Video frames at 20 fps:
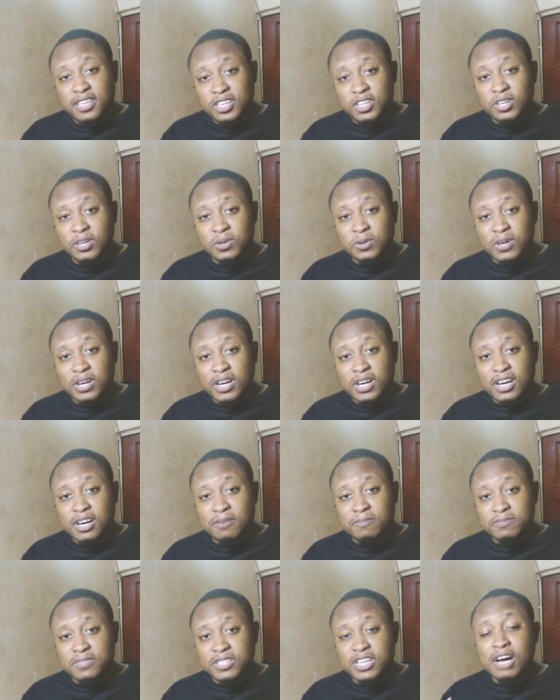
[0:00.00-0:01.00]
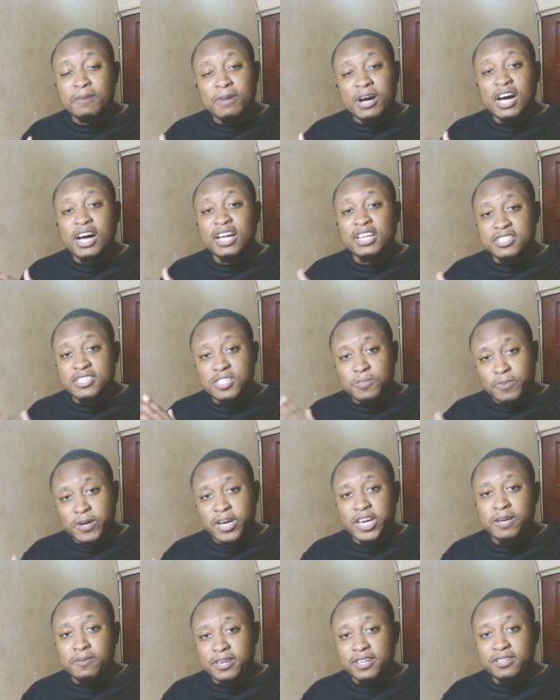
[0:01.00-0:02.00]
you know, Tom Holland's
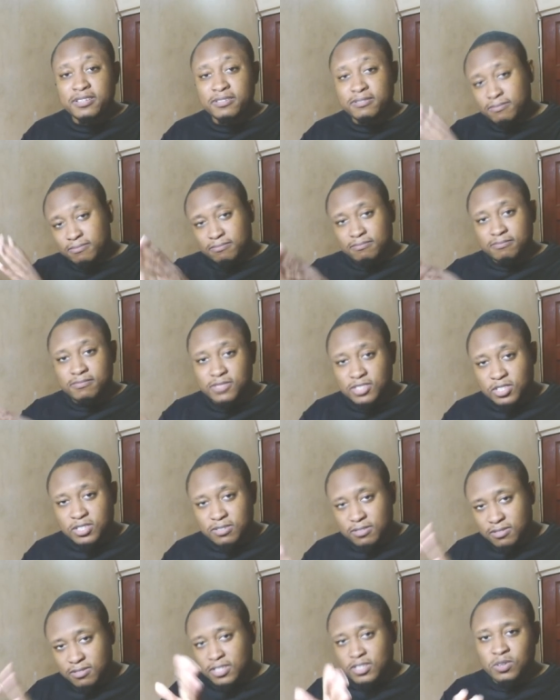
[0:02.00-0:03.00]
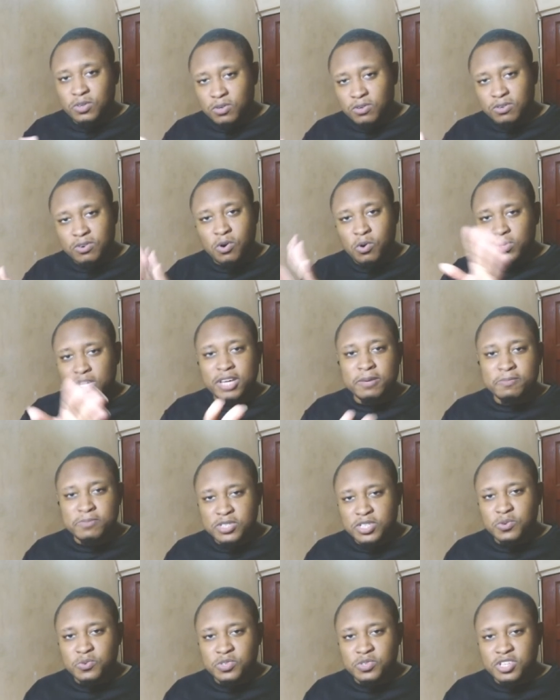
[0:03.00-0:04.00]
Spider-Man, you know, whole
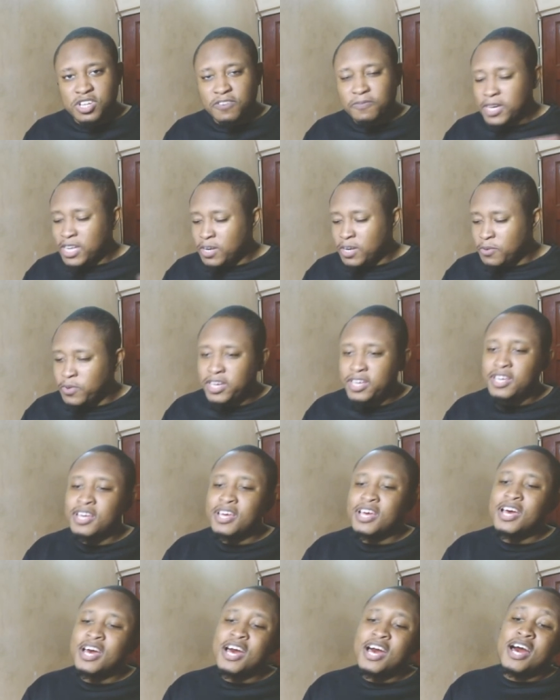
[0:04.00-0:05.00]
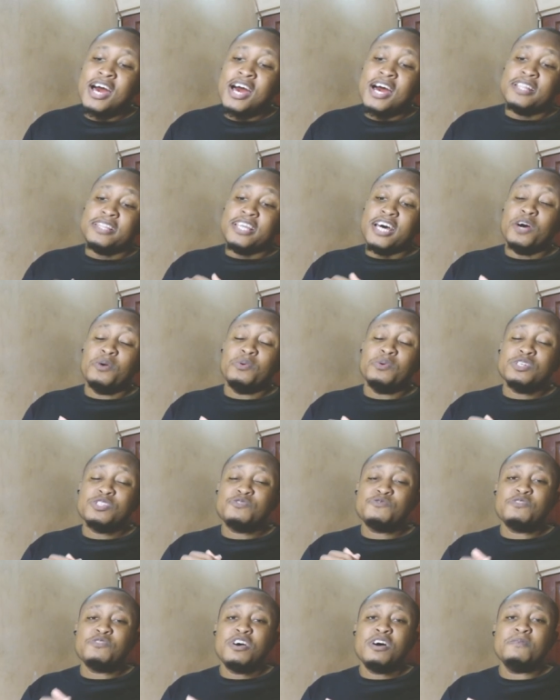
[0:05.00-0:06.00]
MCU stuff. But anyway, that was
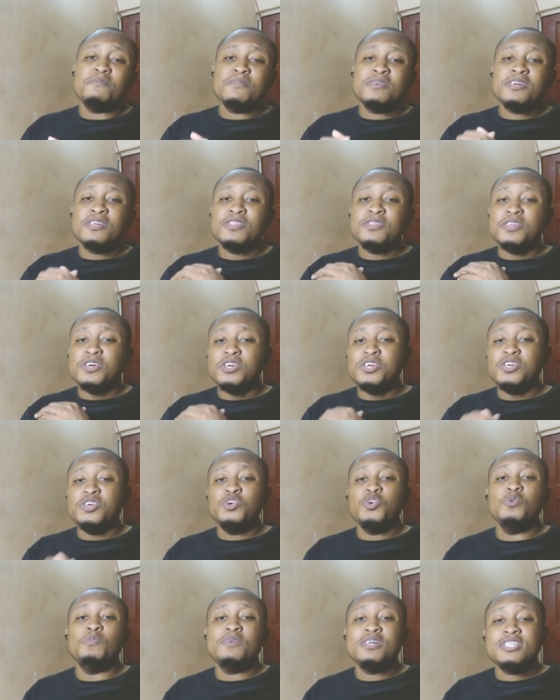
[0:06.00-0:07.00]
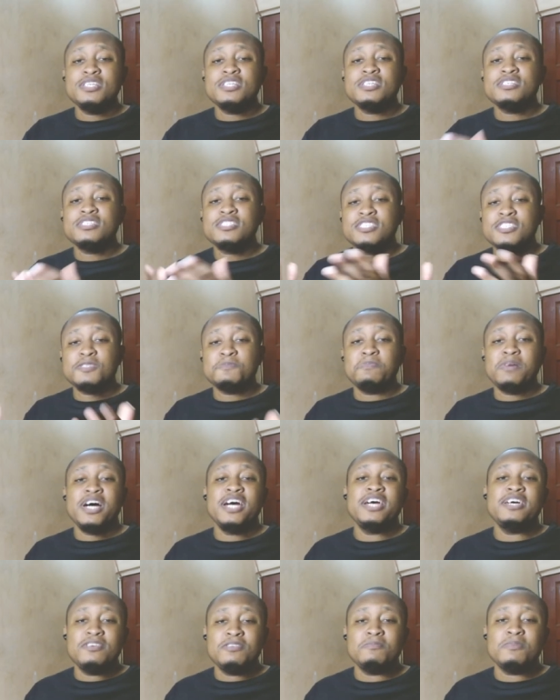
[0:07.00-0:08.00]
from the Human
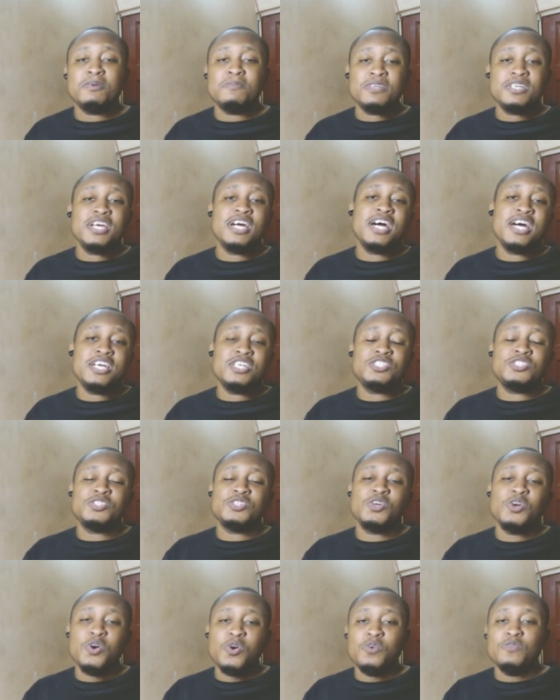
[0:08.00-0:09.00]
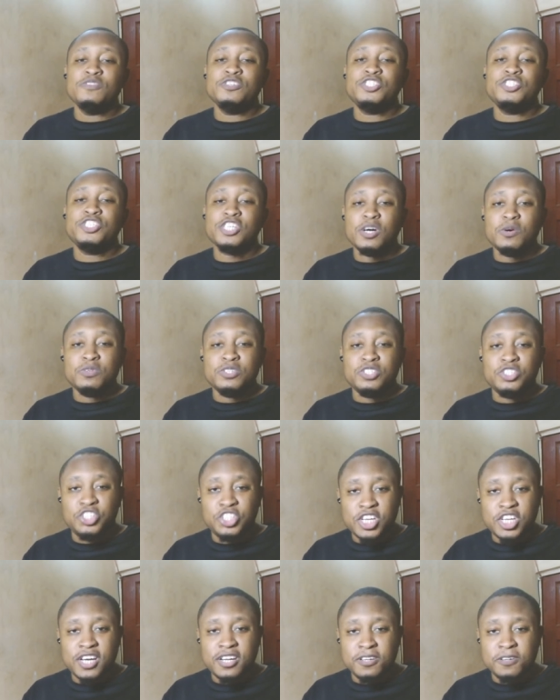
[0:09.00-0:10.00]
Spider. Remember, guys, to go and check out his
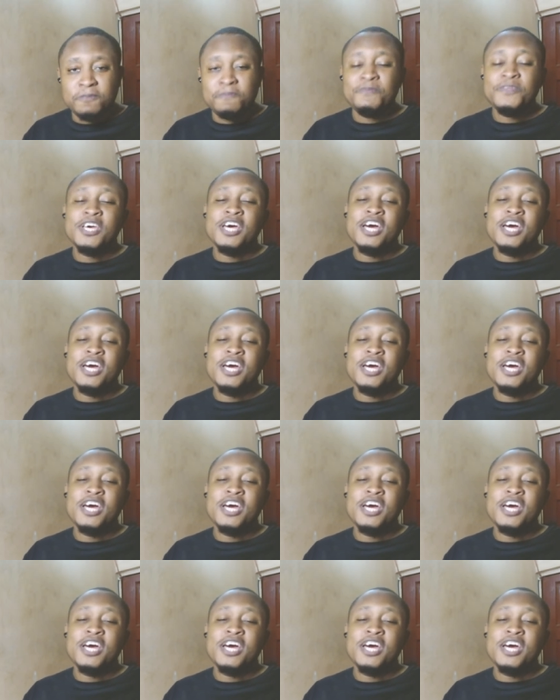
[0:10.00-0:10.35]
channel.